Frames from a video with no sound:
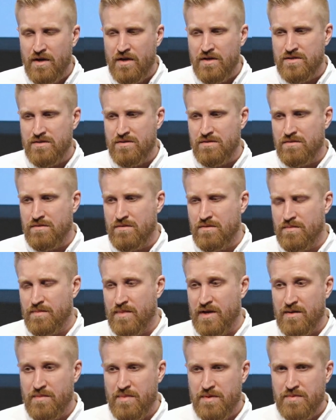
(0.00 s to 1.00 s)
So
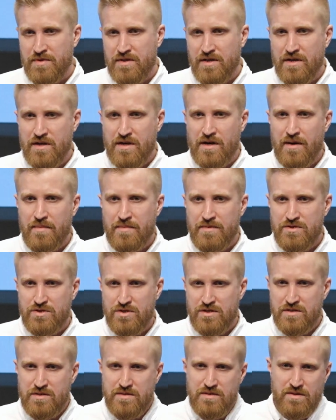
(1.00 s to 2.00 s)
many people can come and
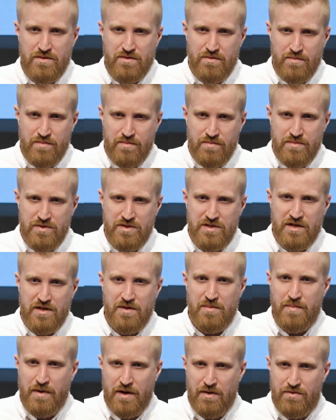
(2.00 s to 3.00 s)
just
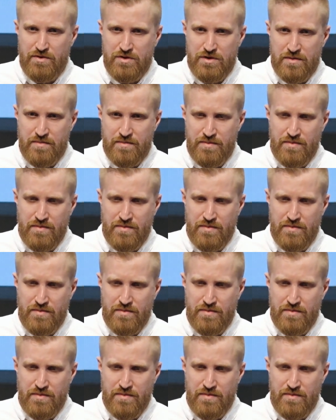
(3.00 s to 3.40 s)
start partnership.